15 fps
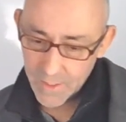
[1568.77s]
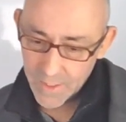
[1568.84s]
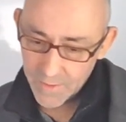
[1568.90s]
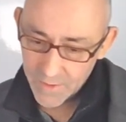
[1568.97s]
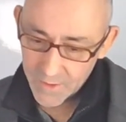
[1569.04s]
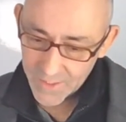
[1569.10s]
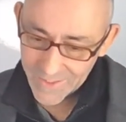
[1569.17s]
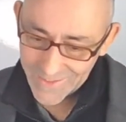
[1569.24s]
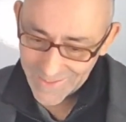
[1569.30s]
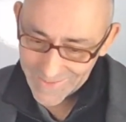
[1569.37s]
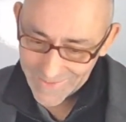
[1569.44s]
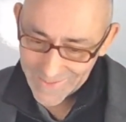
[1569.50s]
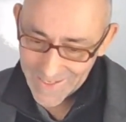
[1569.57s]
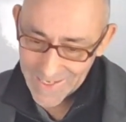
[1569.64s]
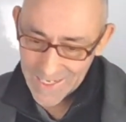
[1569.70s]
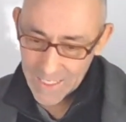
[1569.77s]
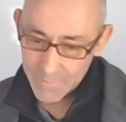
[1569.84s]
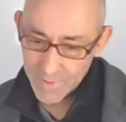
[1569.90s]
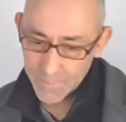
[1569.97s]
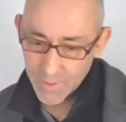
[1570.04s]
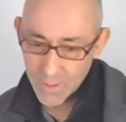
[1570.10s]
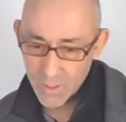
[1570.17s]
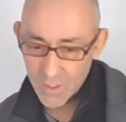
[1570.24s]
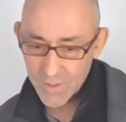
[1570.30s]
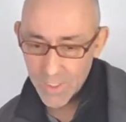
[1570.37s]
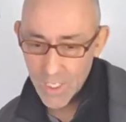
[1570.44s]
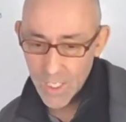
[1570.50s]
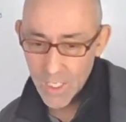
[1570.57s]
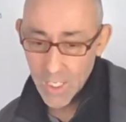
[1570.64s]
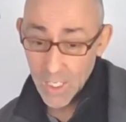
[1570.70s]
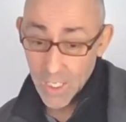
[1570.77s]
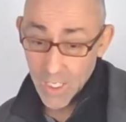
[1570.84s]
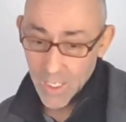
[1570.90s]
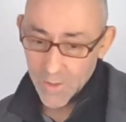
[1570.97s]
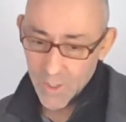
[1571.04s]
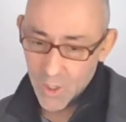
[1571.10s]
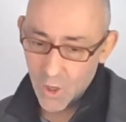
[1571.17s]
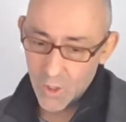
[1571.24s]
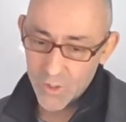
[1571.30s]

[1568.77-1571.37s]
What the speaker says: in their stated aims because the